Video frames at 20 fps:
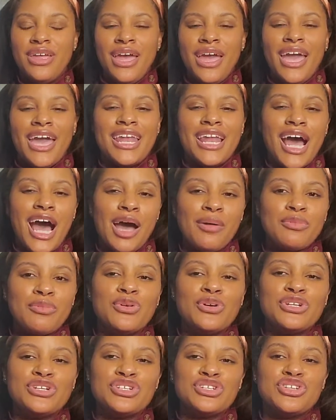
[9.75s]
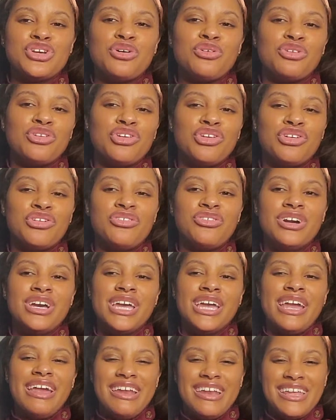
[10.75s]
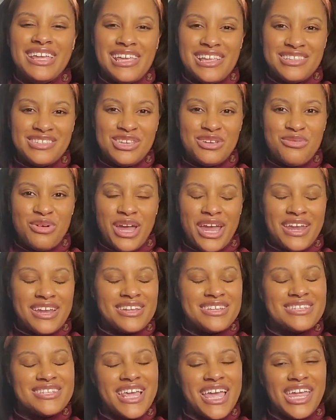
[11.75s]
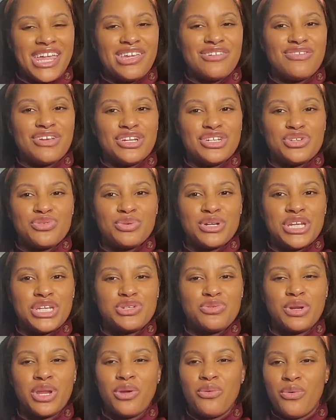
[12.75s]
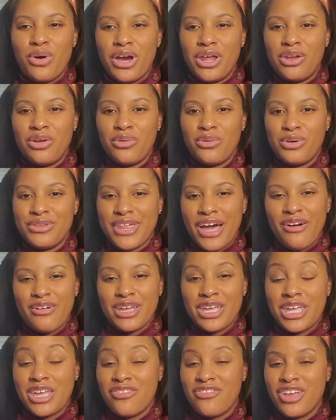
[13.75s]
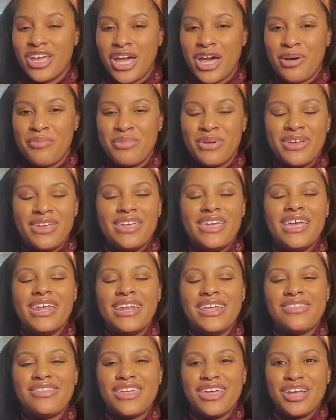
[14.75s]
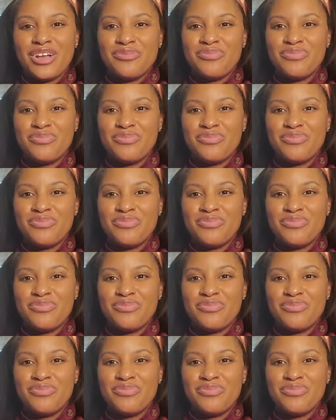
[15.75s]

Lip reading: and I'm going to show you an easy way to save in 2021 without giving up anything.